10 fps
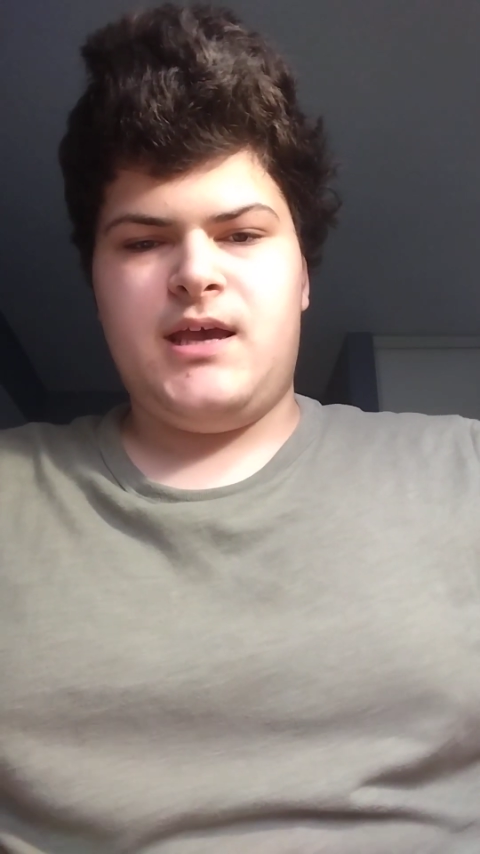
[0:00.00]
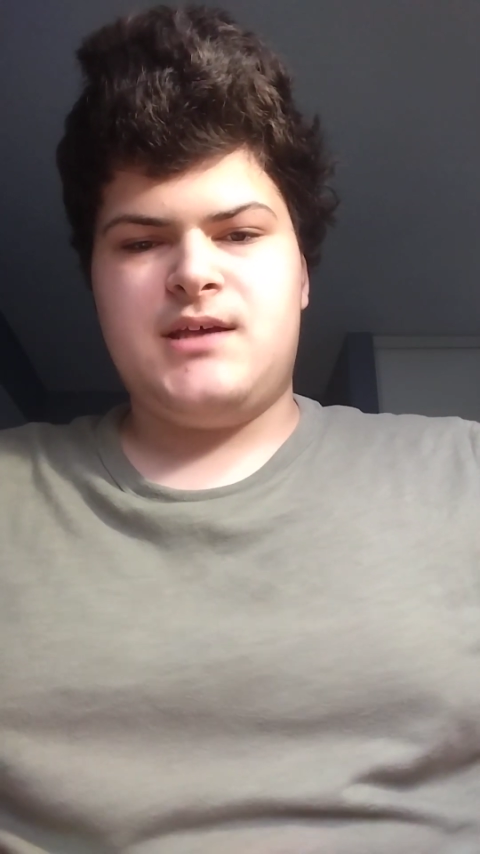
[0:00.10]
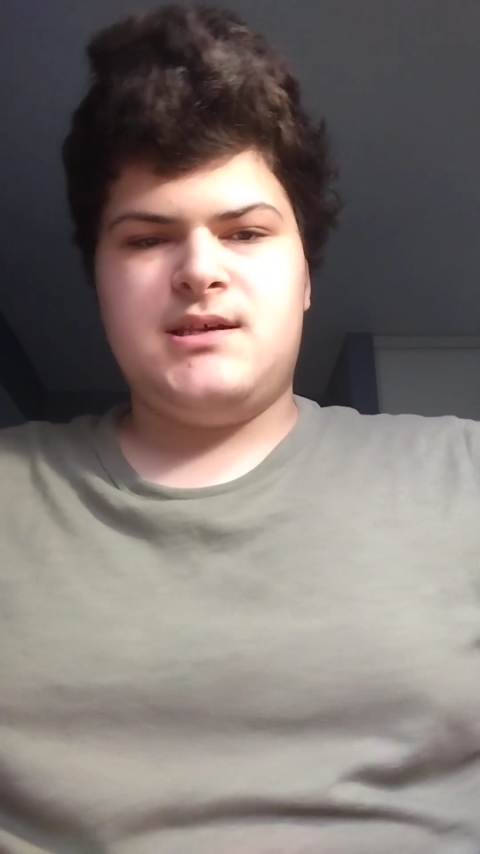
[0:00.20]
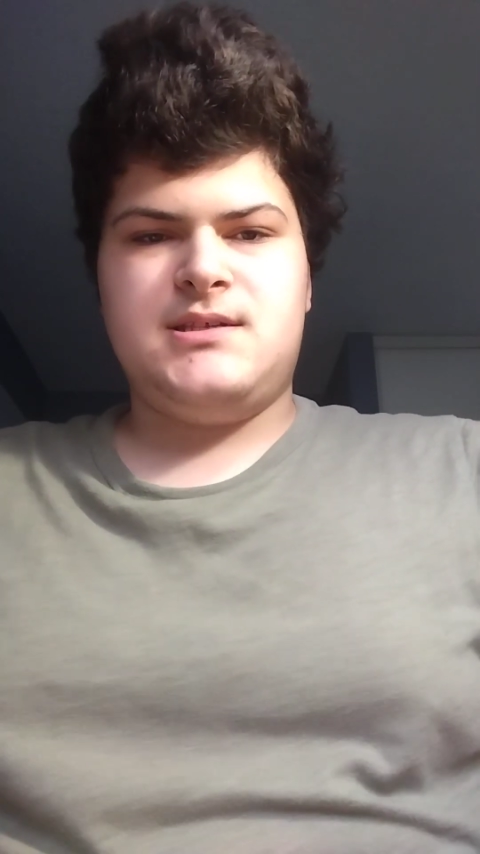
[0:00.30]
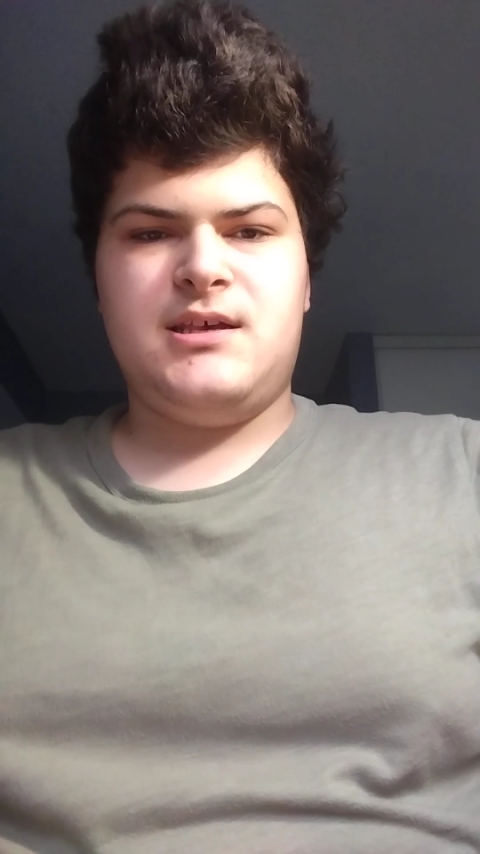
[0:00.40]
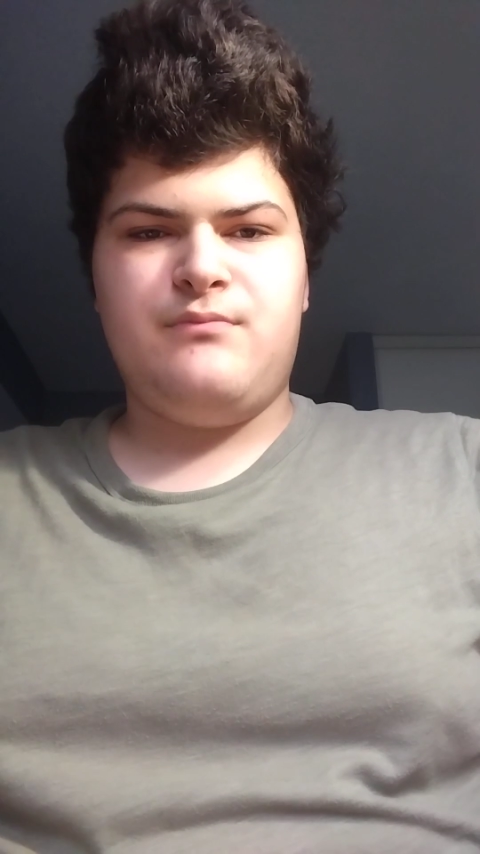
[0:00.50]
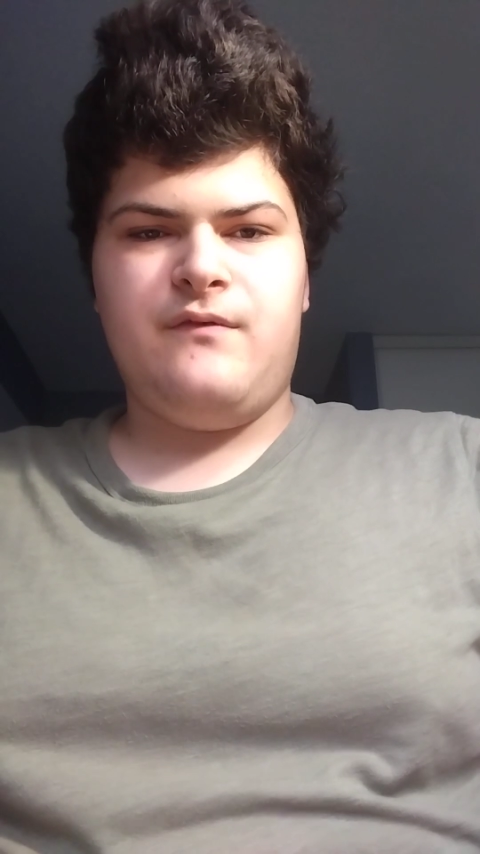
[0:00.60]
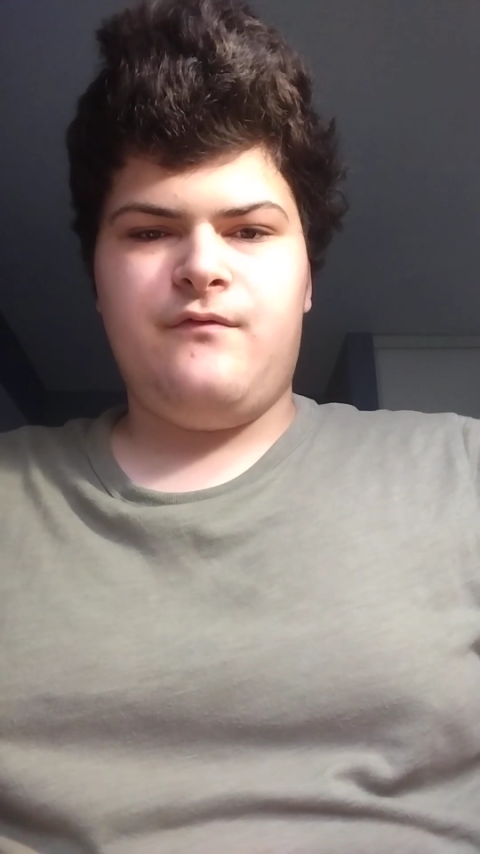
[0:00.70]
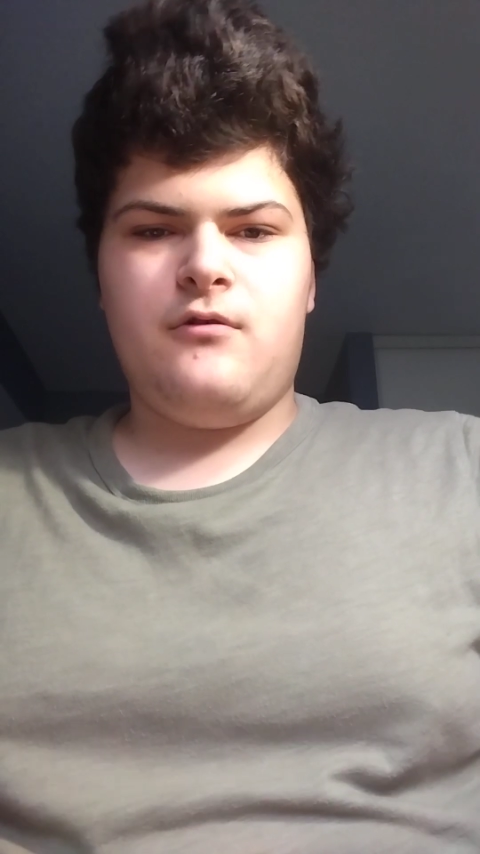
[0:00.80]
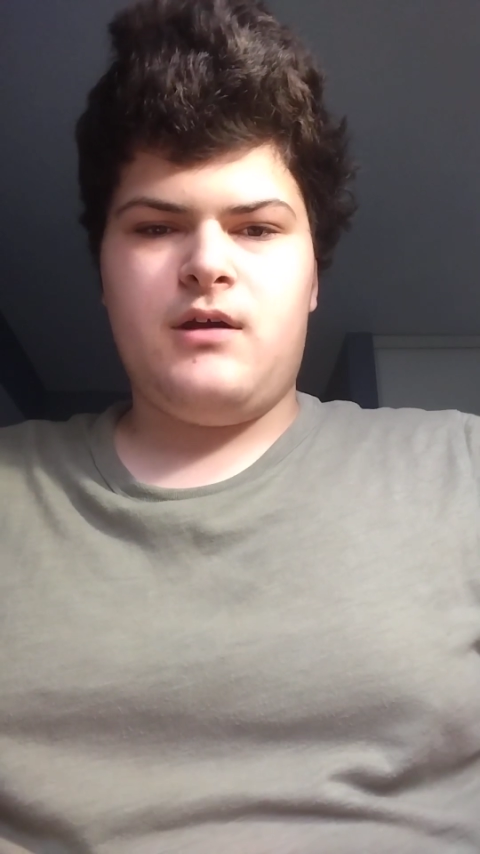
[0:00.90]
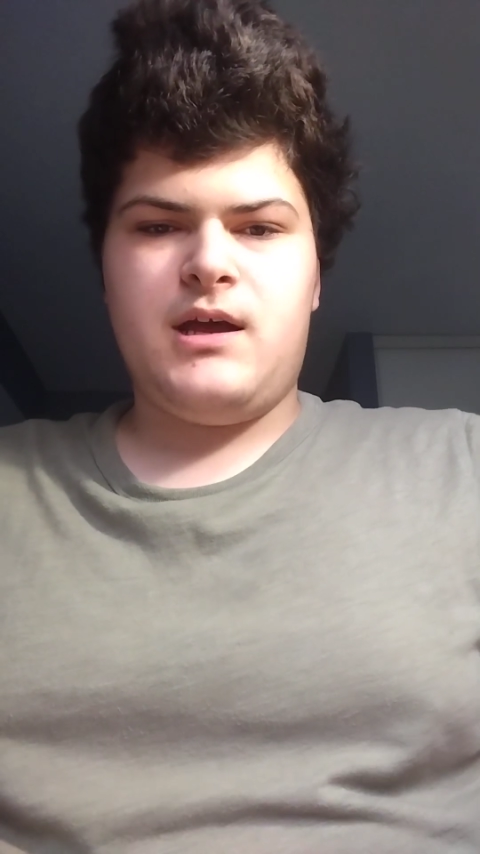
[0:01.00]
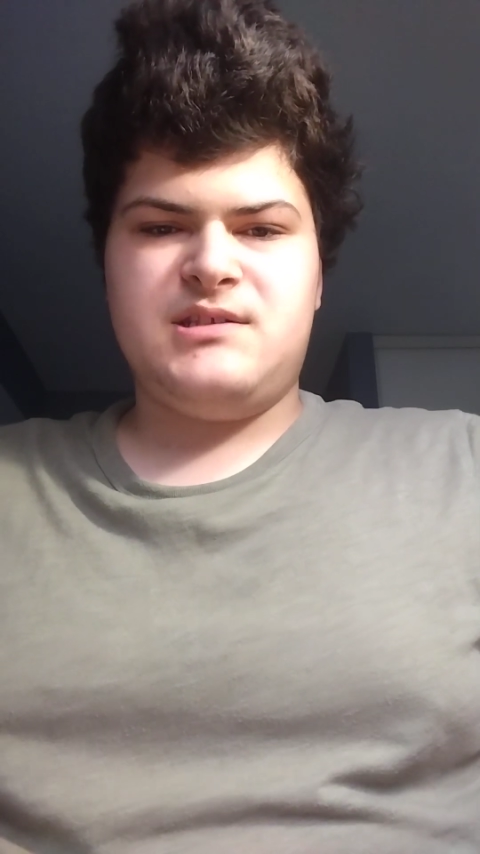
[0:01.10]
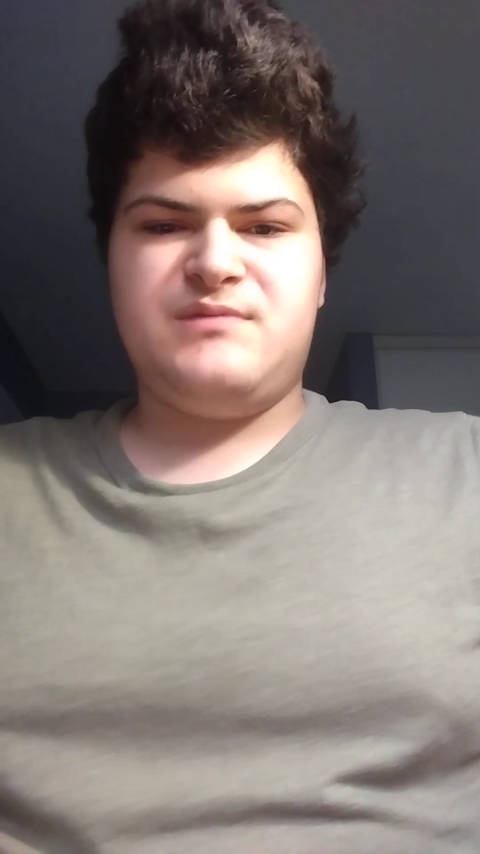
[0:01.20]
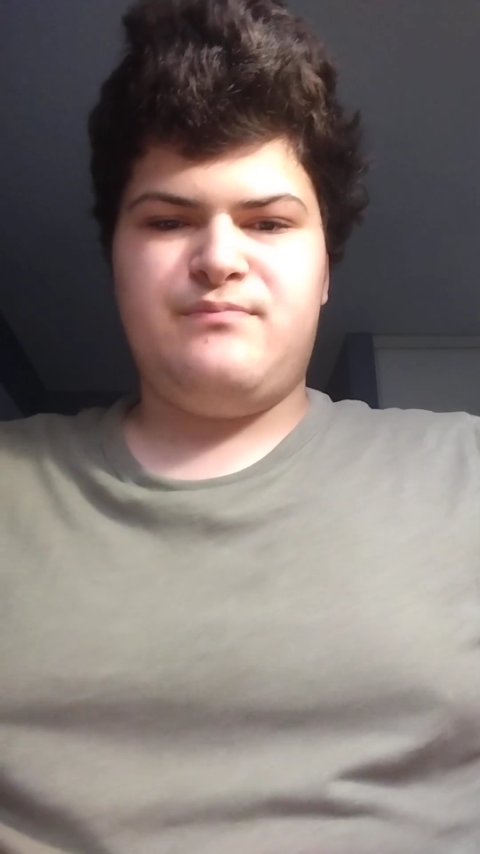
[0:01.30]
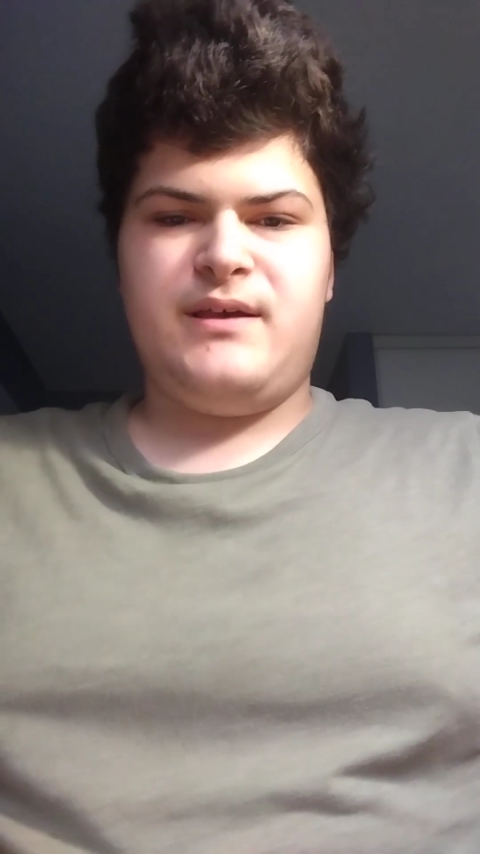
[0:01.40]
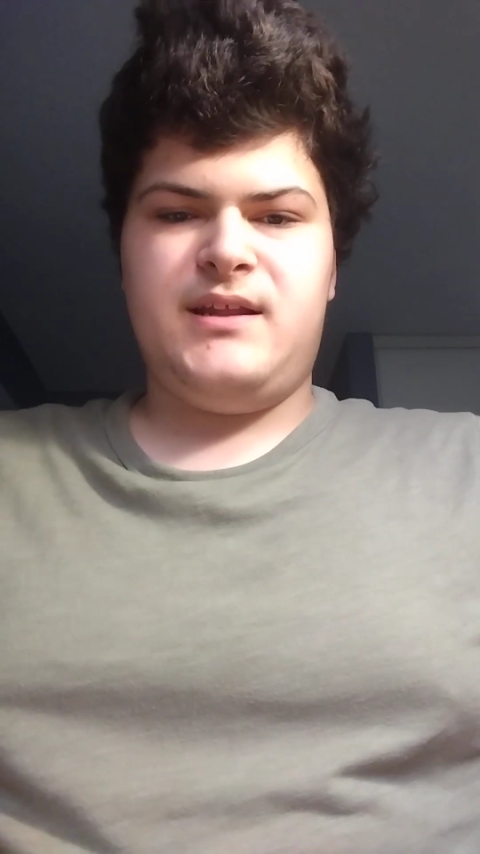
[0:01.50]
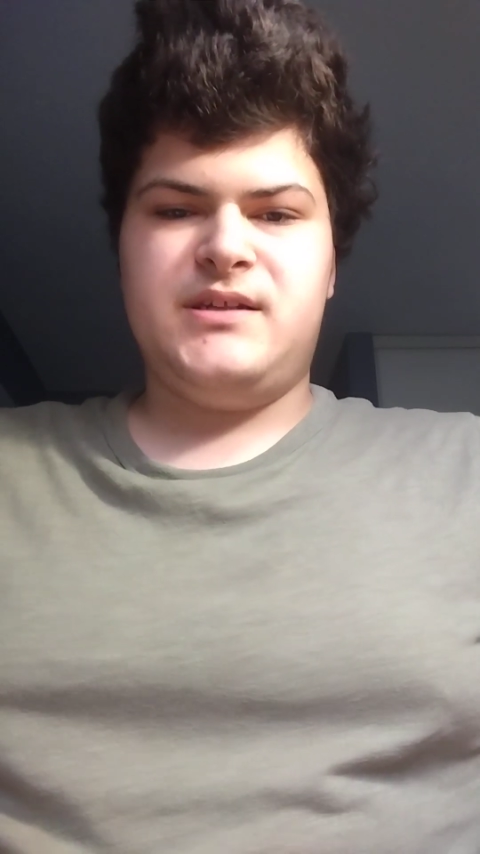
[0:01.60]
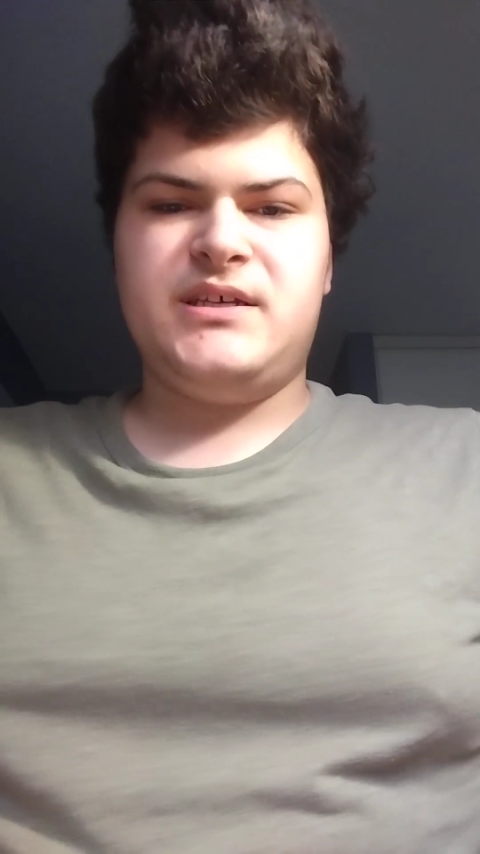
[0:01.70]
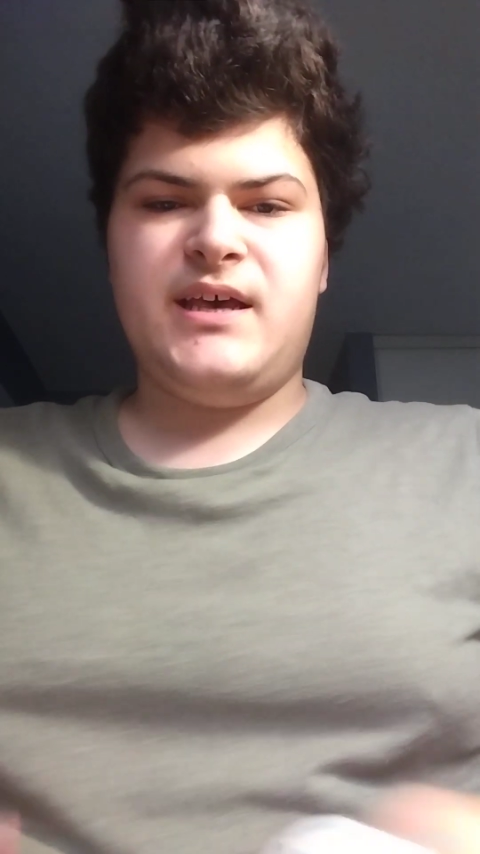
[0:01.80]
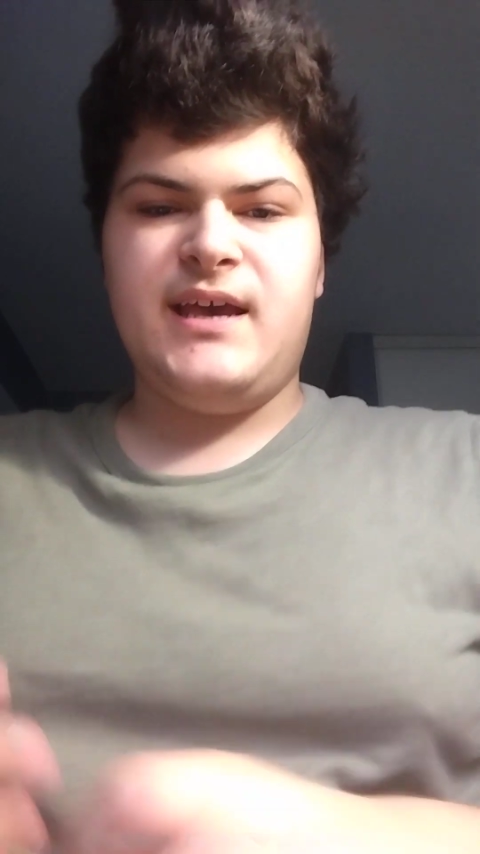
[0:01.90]
as I said before, I
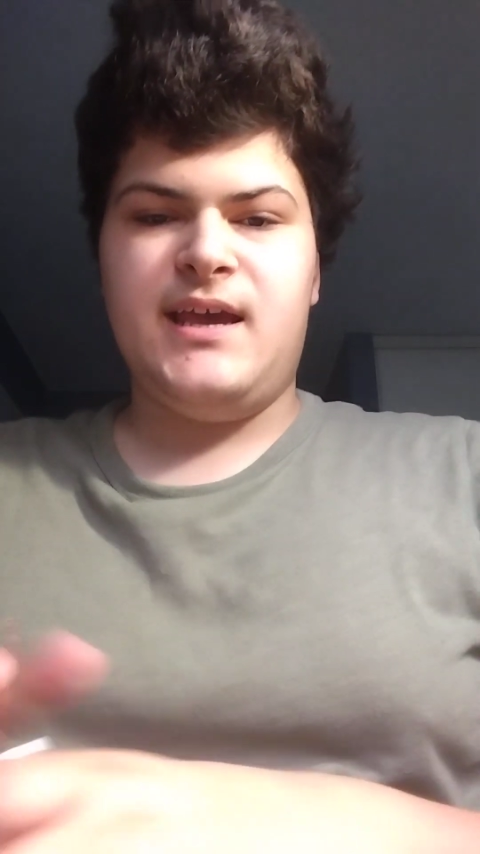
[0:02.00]
spent